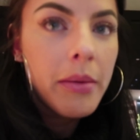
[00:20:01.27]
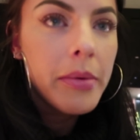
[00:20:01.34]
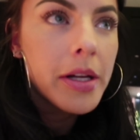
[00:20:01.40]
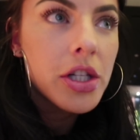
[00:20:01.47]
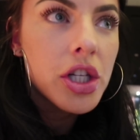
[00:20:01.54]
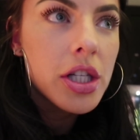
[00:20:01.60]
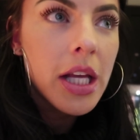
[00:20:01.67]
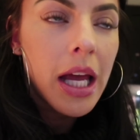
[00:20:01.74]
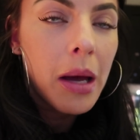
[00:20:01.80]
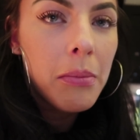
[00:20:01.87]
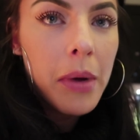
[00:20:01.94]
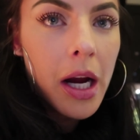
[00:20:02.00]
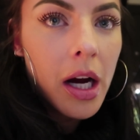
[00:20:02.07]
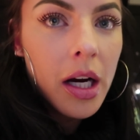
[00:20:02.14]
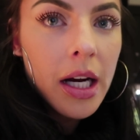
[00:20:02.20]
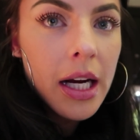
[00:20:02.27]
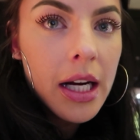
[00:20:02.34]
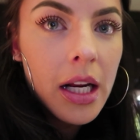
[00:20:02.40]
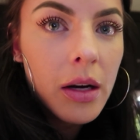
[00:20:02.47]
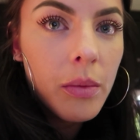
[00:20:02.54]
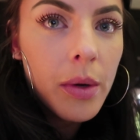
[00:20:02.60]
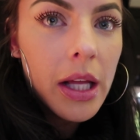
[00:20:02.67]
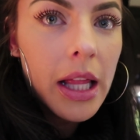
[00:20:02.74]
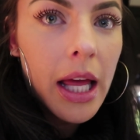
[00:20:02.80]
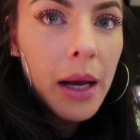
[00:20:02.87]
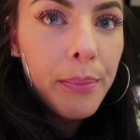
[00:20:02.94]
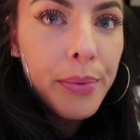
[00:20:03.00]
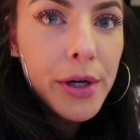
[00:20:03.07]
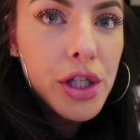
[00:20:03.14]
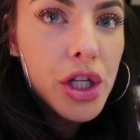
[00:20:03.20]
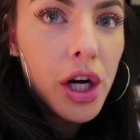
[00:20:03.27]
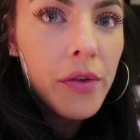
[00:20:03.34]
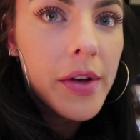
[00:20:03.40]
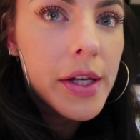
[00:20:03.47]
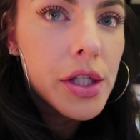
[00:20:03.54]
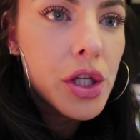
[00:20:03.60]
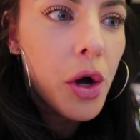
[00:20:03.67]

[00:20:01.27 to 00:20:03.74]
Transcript: maybe it's just like American and we like preserve it